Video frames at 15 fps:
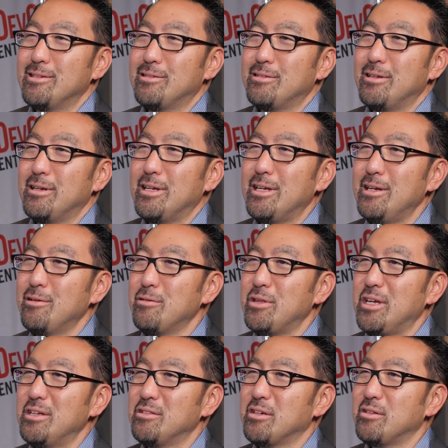Just to hear
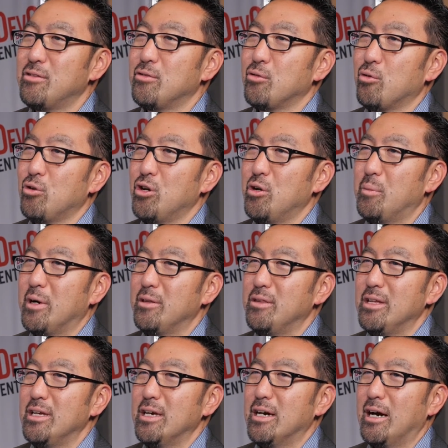the inside story
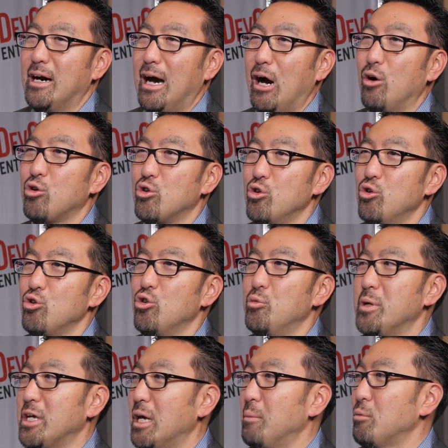about the how
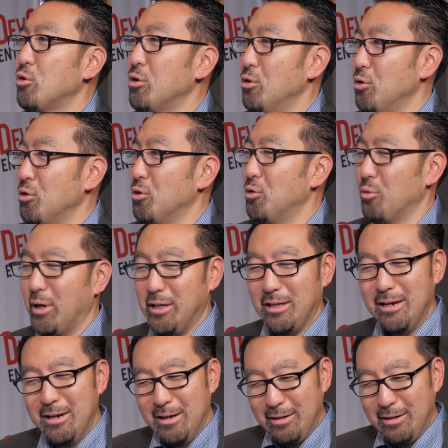Google became Google, right?